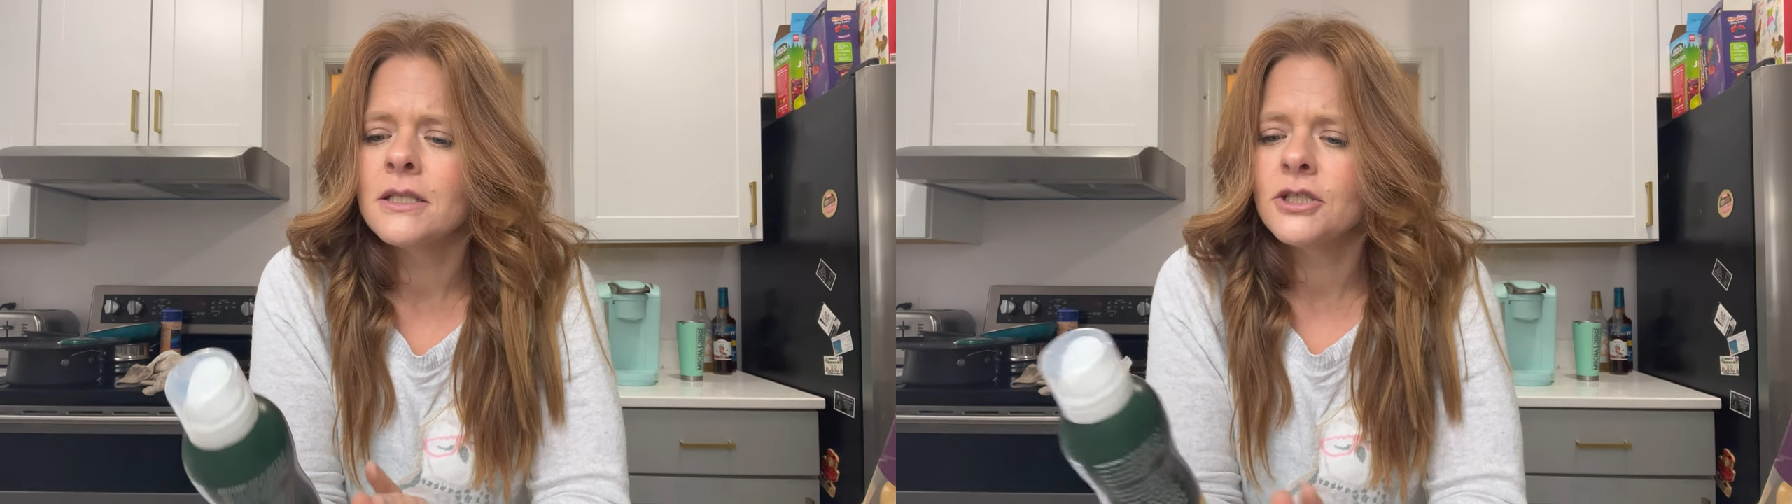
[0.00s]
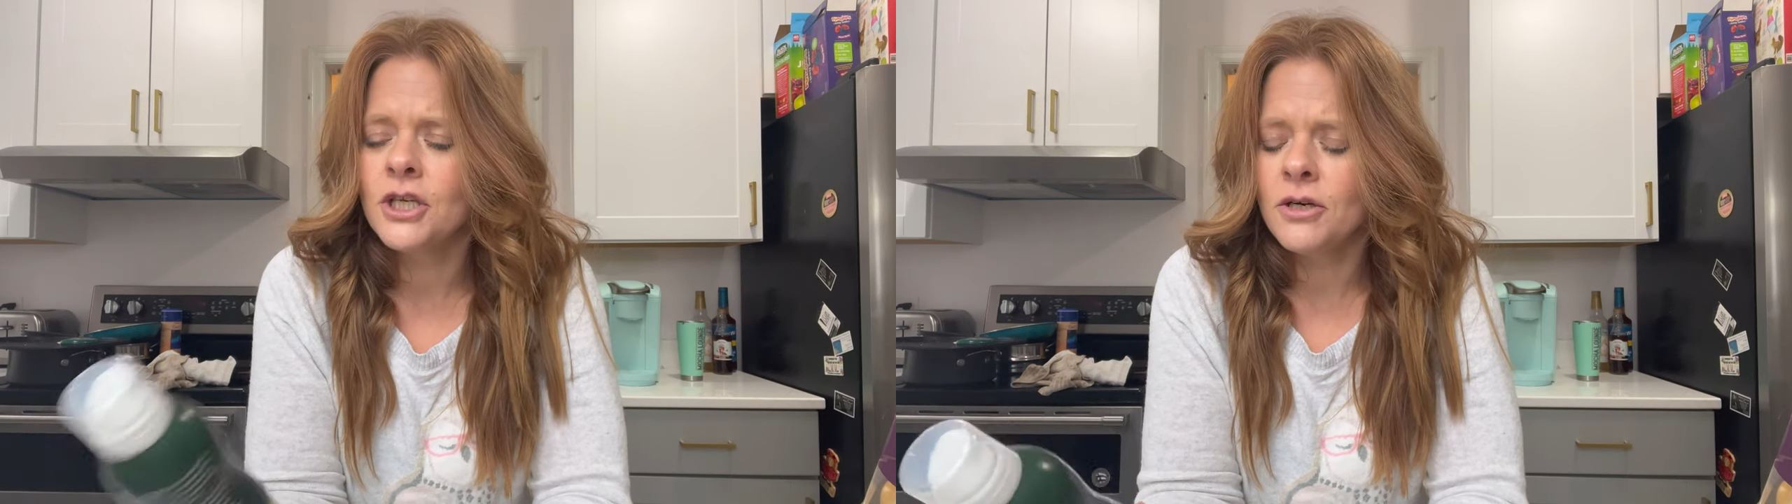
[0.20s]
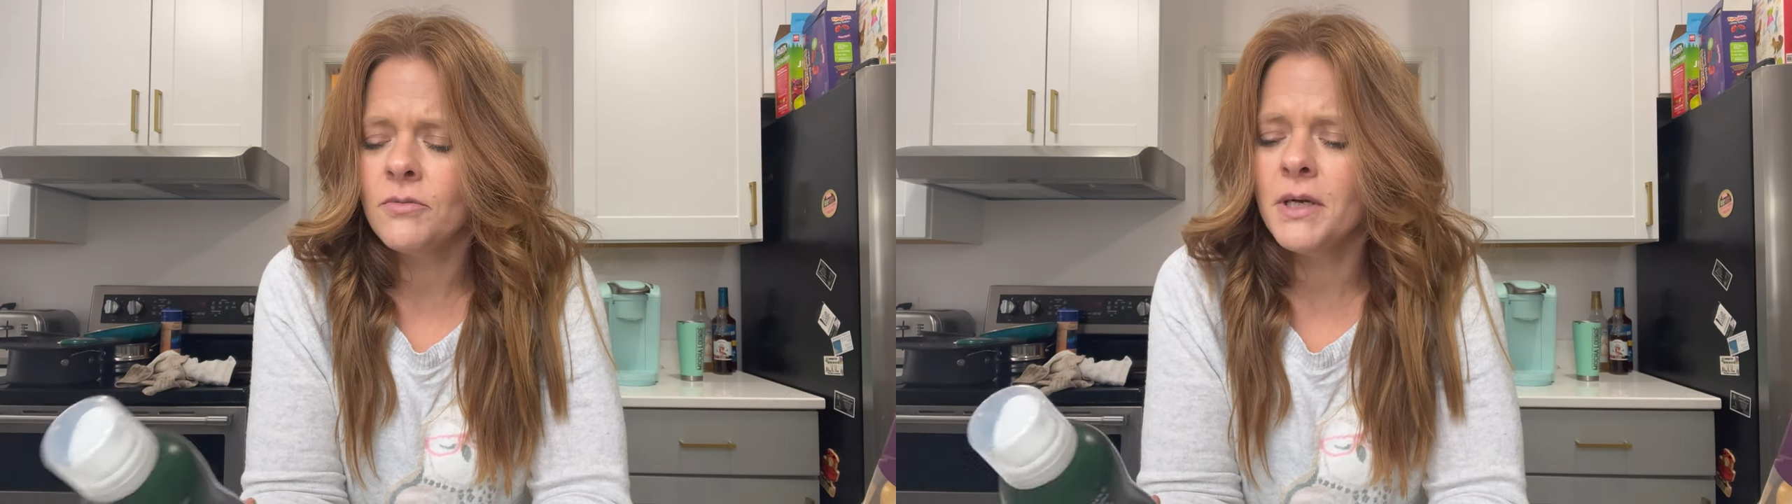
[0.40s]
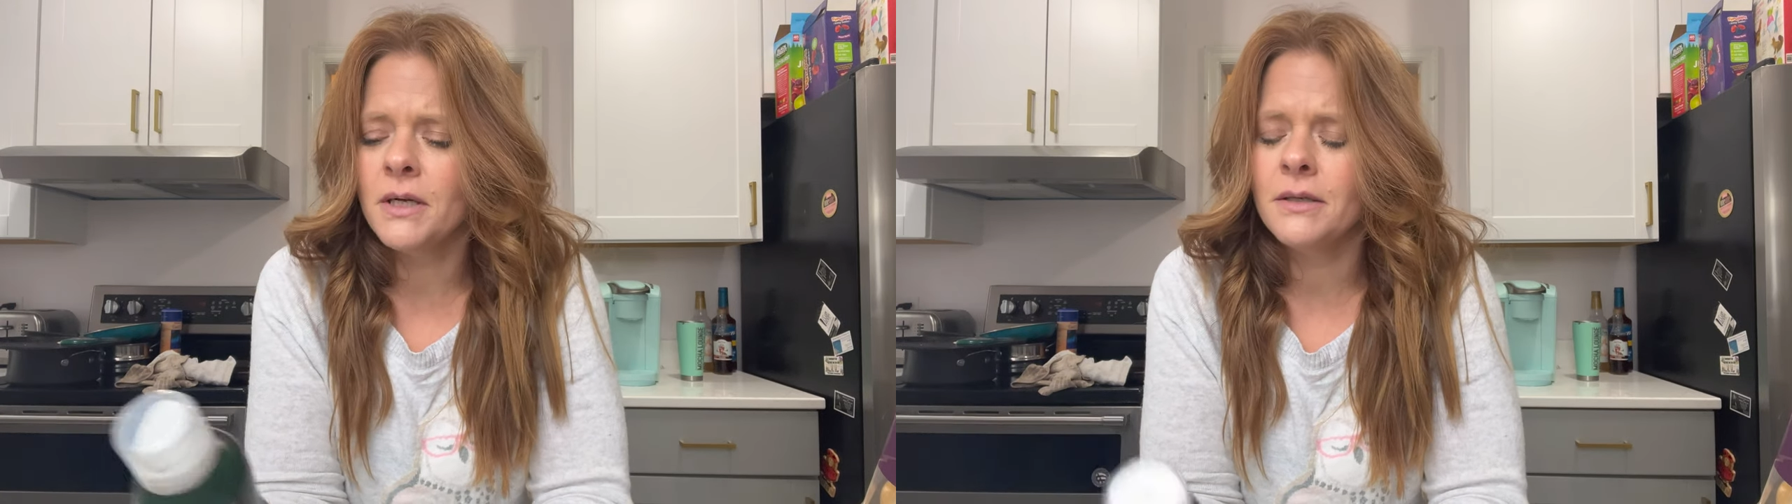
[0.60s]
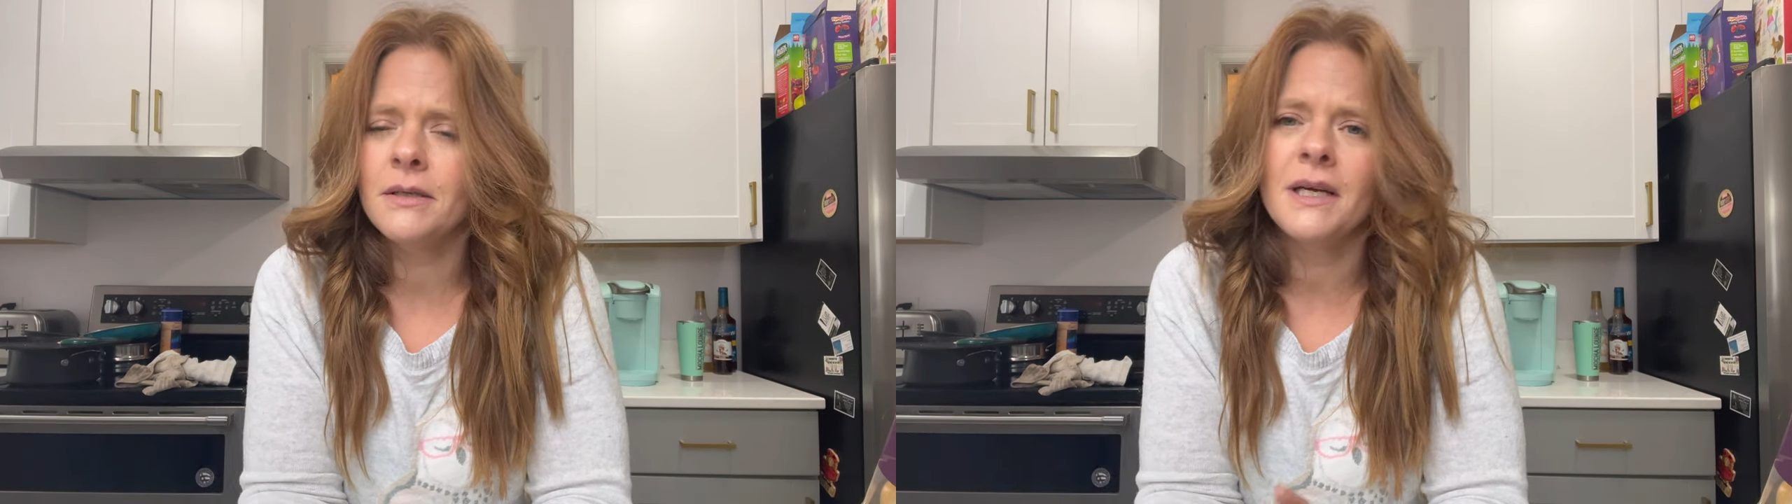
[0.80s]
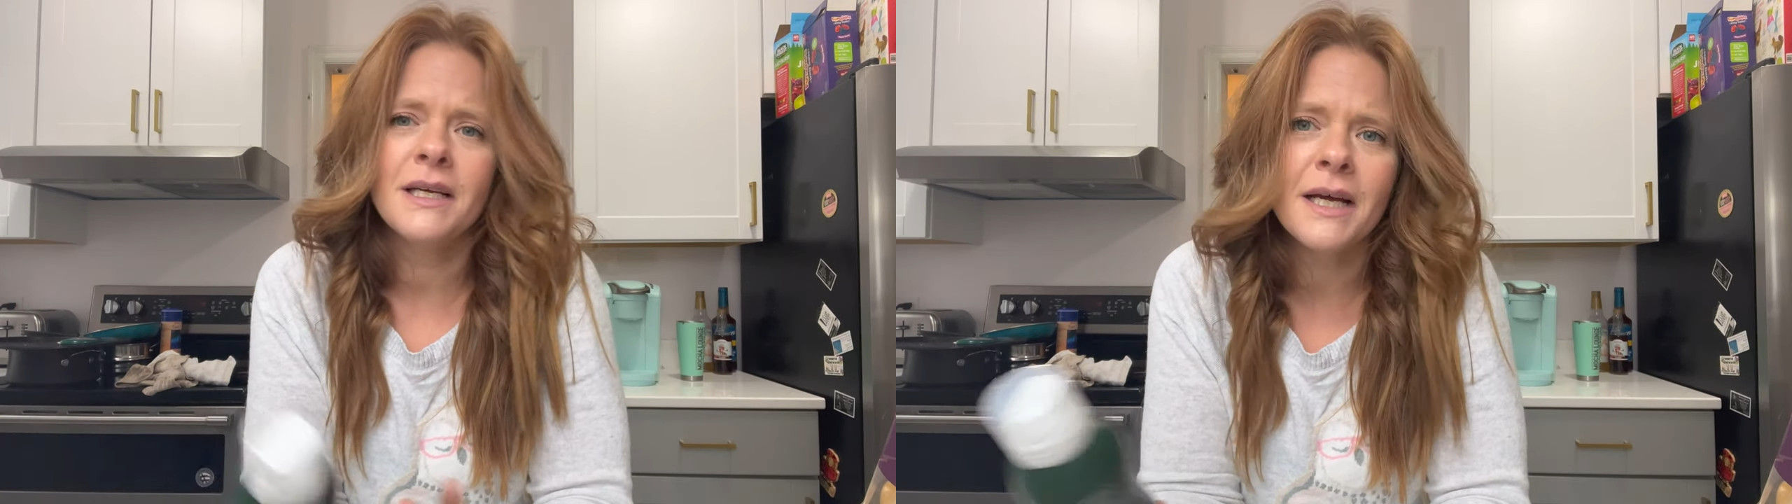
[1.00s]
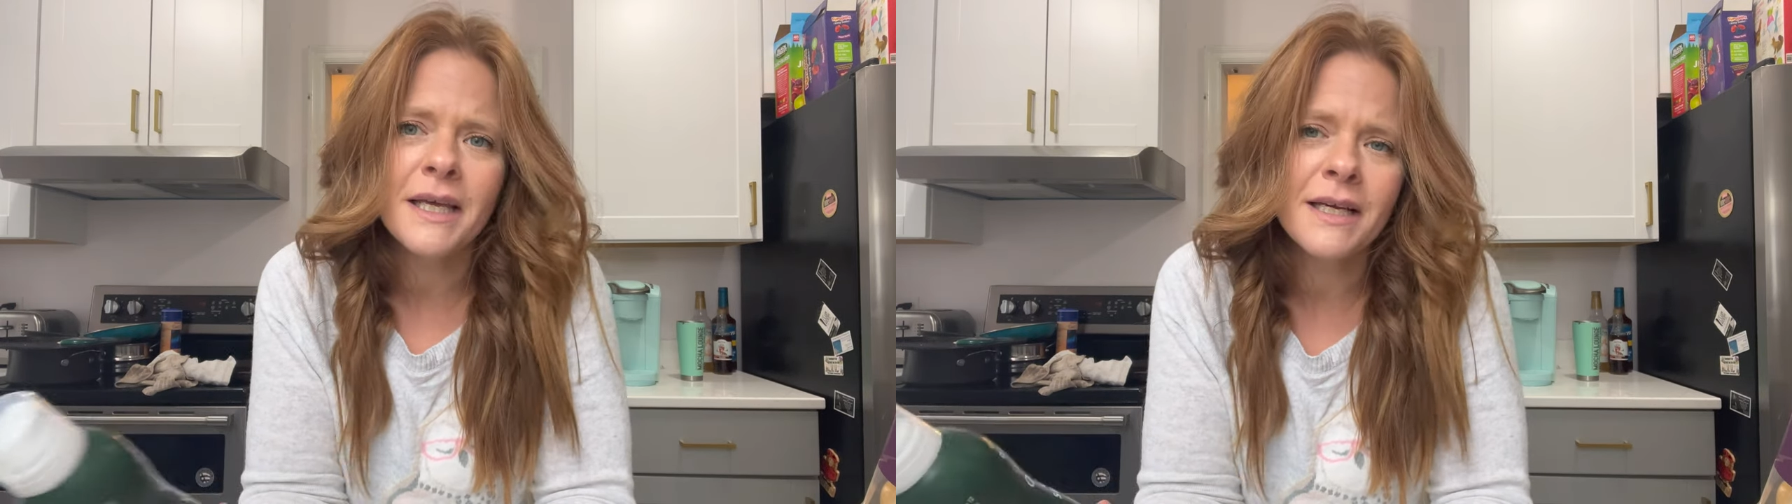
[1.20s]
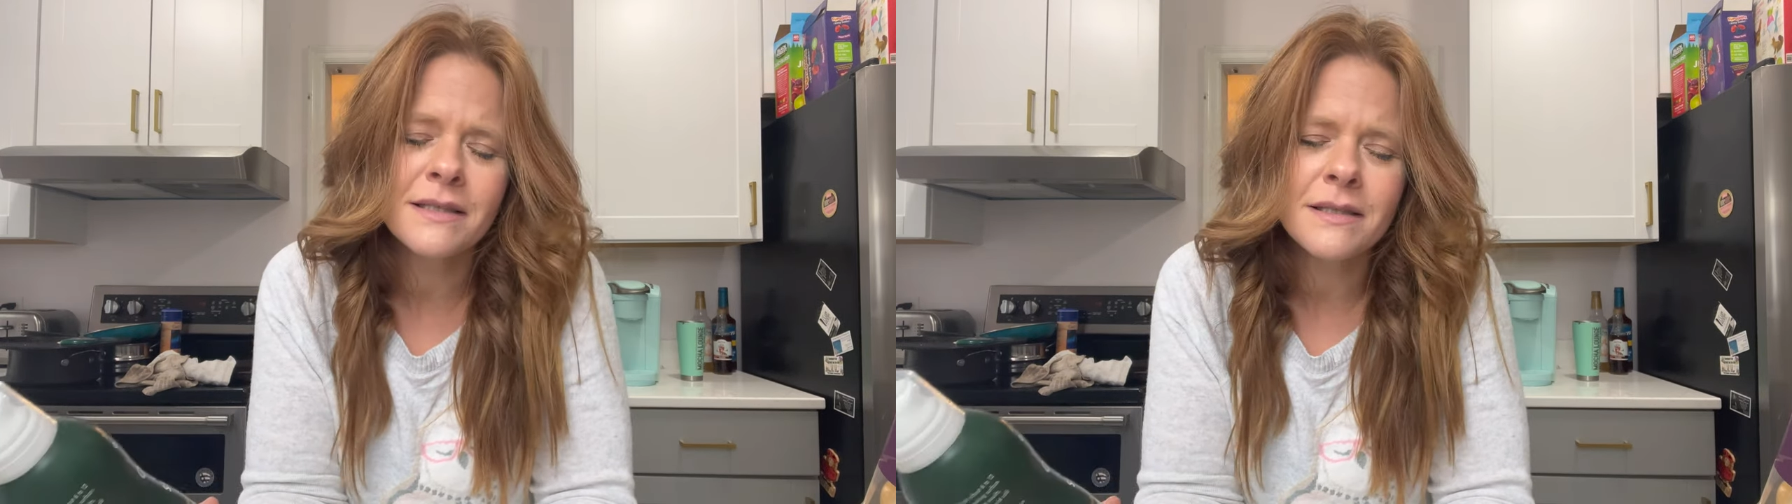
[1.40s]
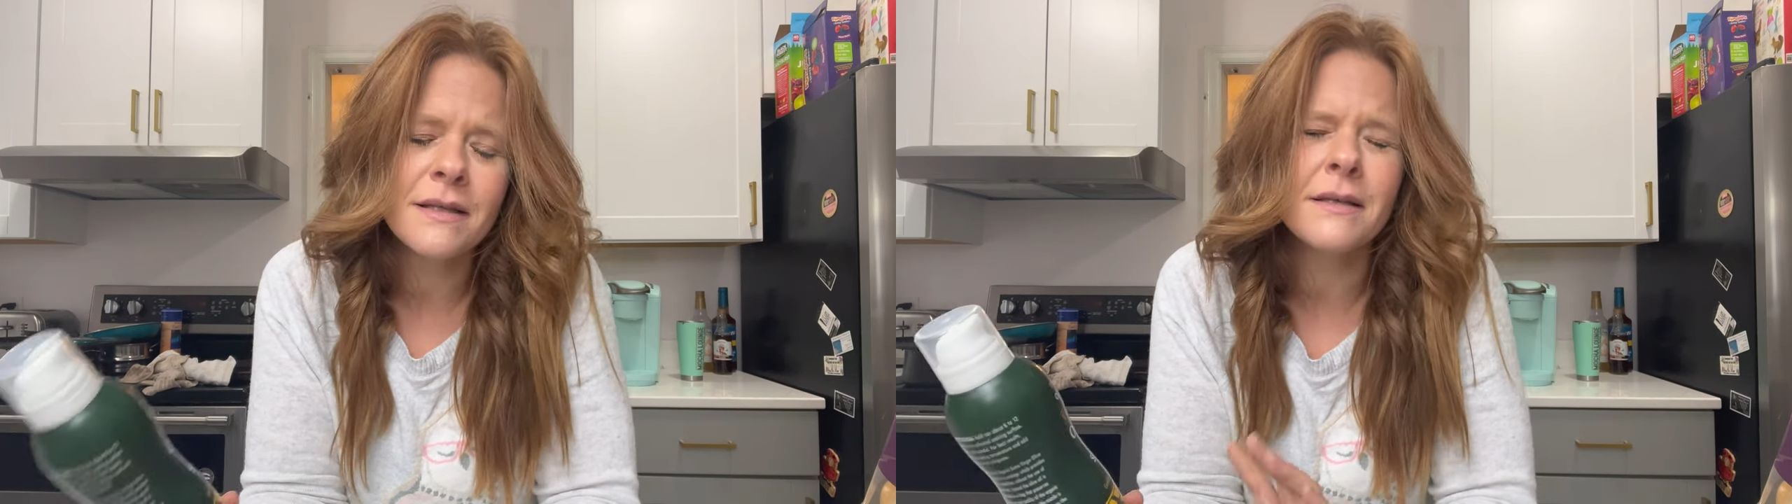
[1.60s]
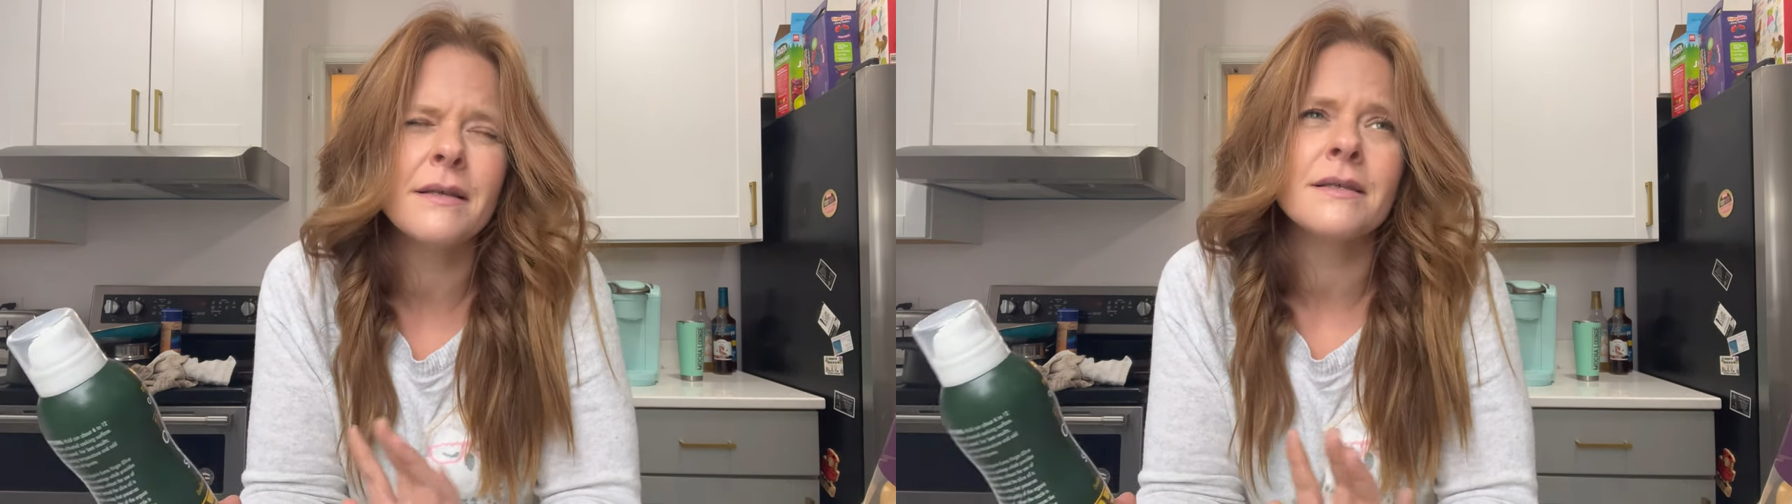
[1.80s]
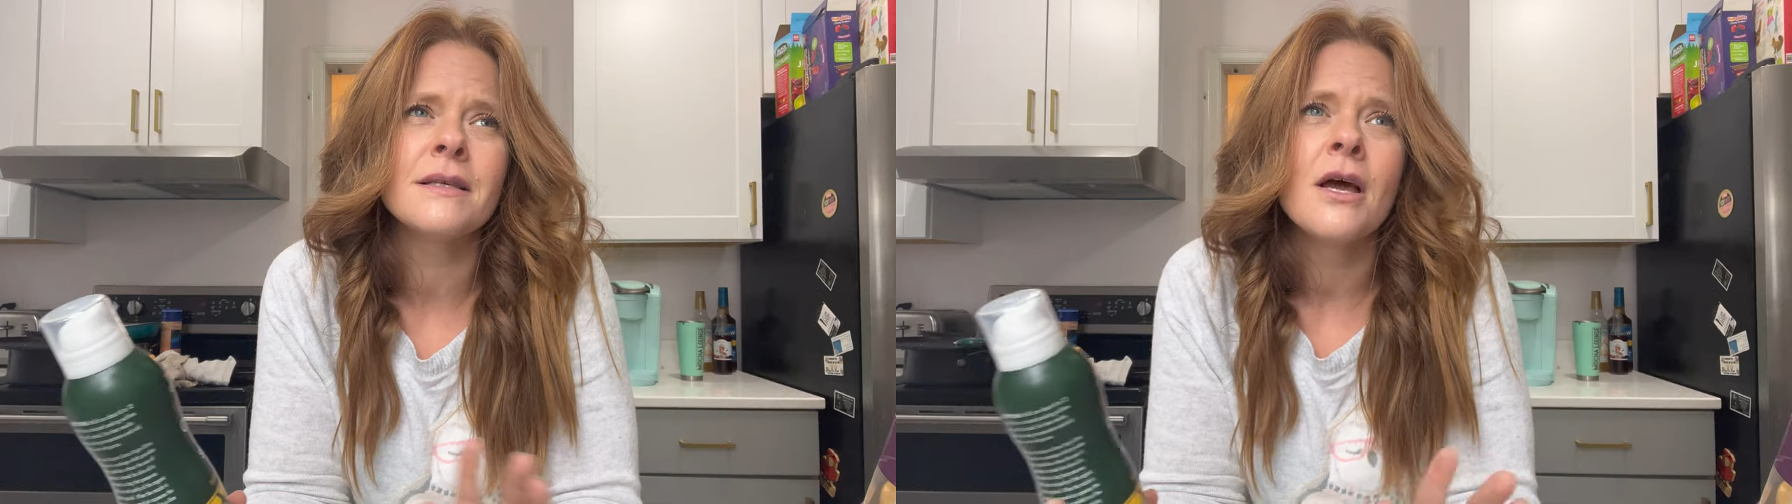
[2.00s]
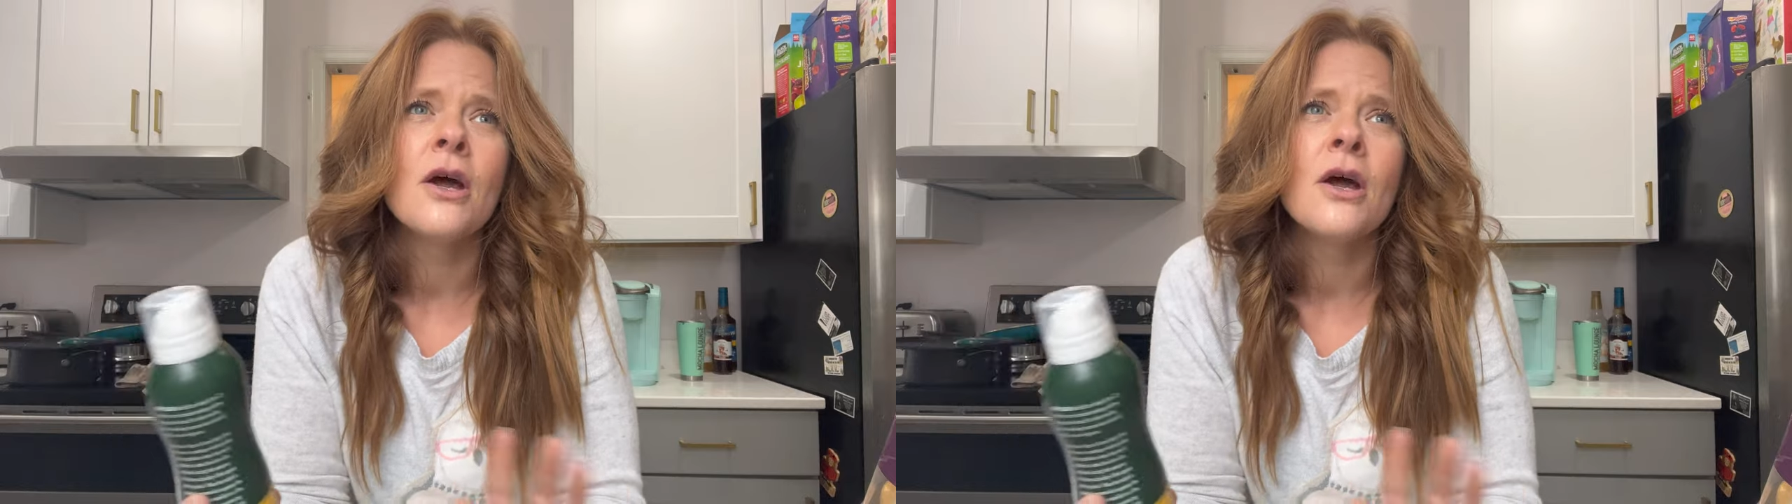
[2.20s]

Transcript: gentleman, and I can't say that this